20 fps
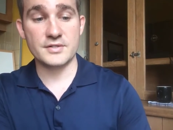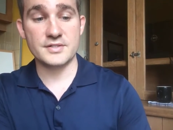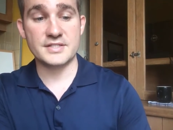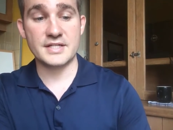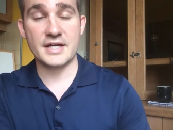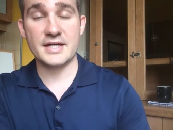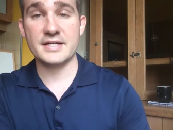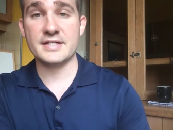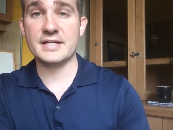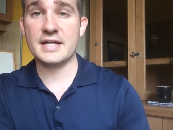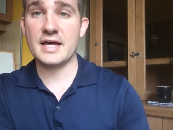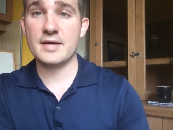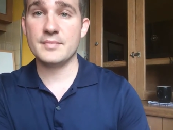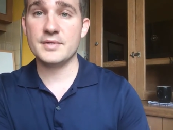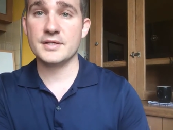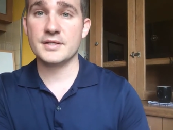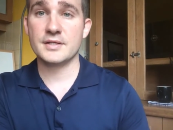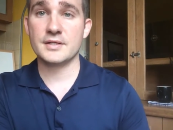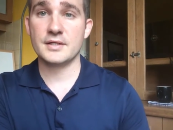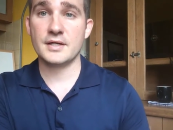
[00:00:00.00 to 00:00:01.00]

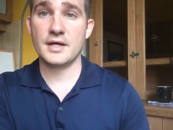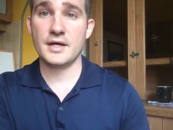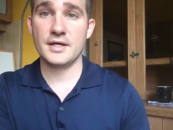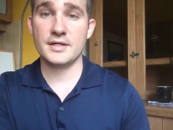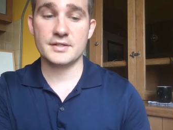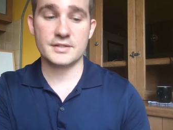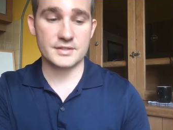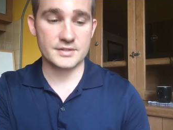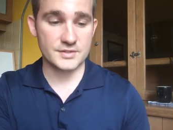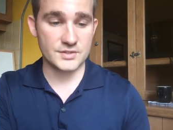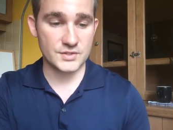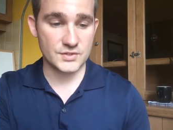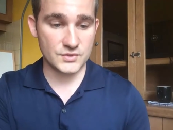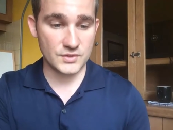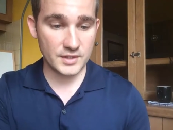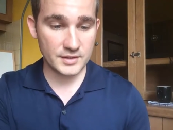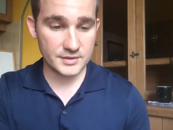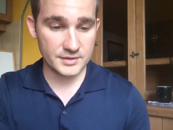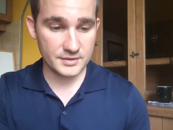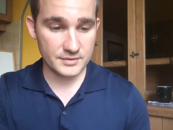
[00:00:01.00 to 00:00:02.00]
dynamic and
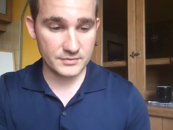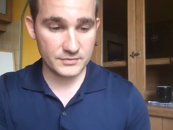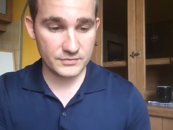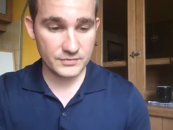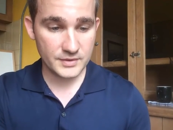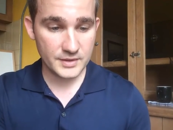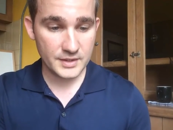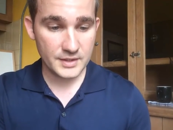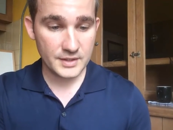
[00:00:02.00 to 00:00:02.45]
constructive.